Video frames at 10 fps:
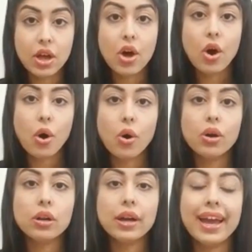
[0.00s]
or
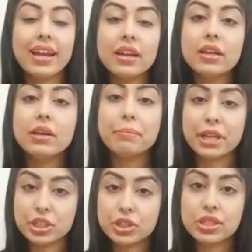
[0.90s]
elderly
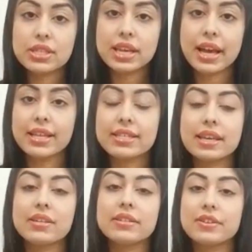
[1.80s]
patients, as there is
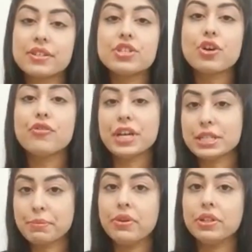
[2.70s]
a risk of
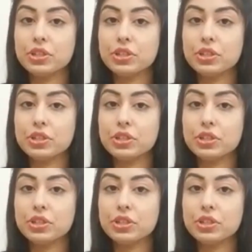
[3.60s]
aspiration.